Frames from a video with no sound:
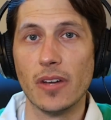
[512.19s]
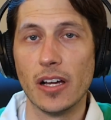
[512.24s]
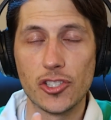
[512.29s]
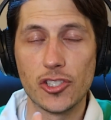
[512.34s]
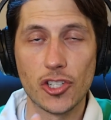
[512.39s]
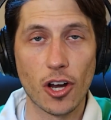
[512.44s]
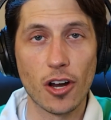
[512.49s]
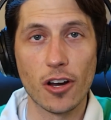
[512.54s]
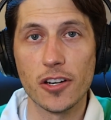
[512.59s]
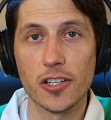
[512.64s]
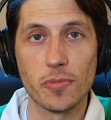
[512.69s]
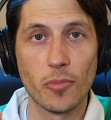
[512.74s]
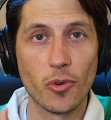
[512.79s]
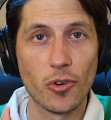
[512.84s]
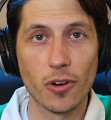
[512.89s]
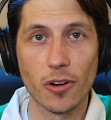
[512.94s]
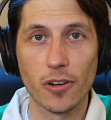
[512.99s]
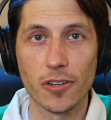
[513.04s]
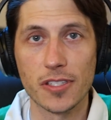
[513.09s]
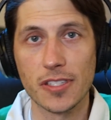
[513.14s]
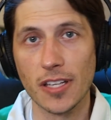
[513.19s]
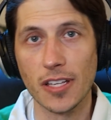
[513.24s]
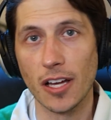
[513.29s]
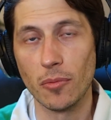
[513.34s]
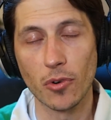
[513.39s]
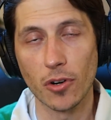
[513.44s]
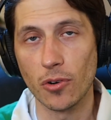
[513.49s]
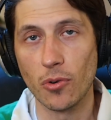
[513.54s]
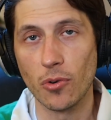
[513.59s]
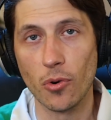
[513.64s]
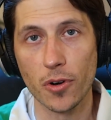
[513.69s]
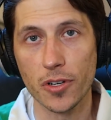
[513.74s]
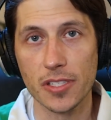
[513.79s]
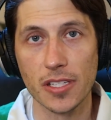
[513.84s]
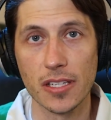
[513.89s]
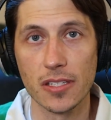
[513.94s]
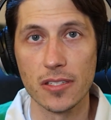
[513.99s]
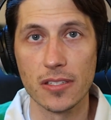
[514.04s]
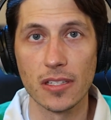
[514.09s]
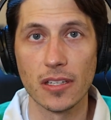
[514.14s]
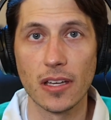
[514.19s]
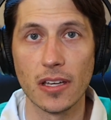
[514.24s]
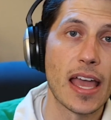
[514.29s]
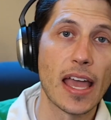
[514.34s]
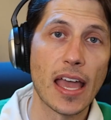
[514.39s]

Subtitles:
charge more or sell more courses